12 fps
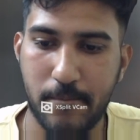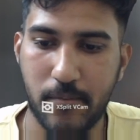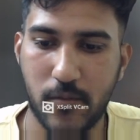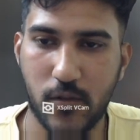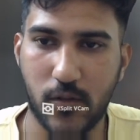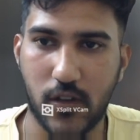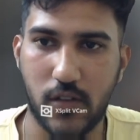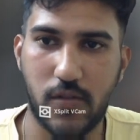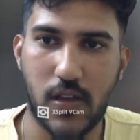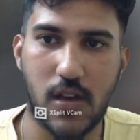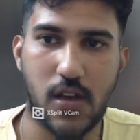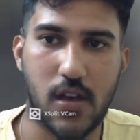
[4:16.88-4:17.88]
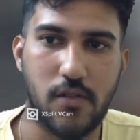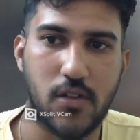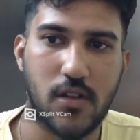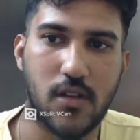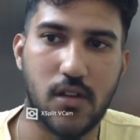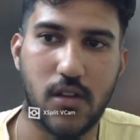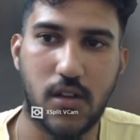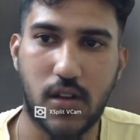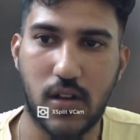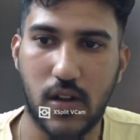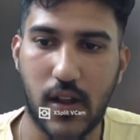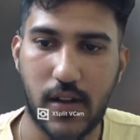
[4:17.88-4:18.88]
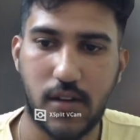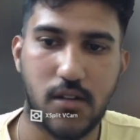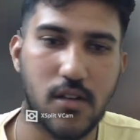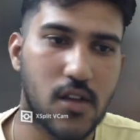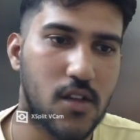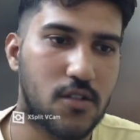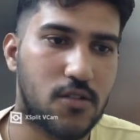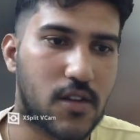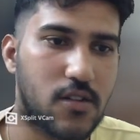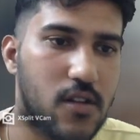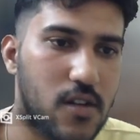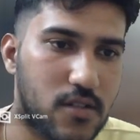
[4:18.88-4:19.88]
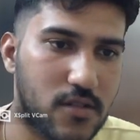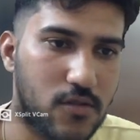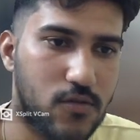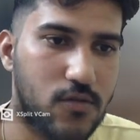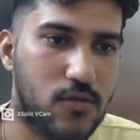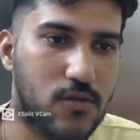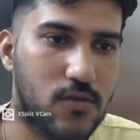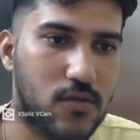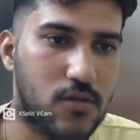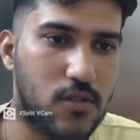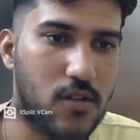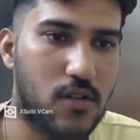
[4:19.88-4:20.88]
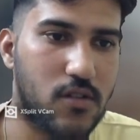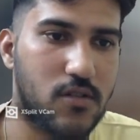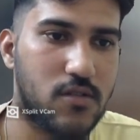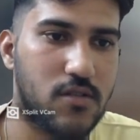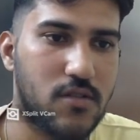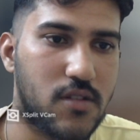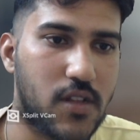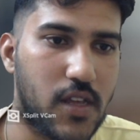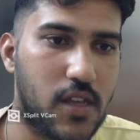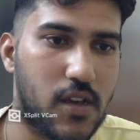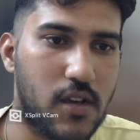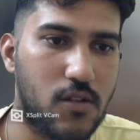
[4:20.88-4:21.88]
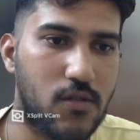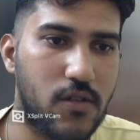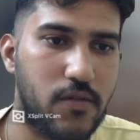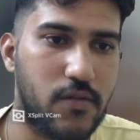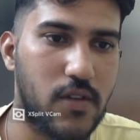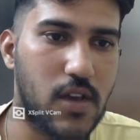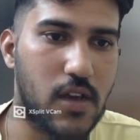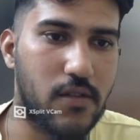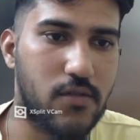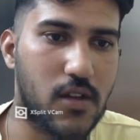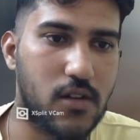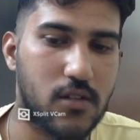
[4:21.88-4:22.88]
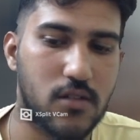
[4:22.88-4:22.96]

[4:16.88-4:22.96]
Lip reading: Okay, we are having a client. So actually, let's do dot say hello if we have that.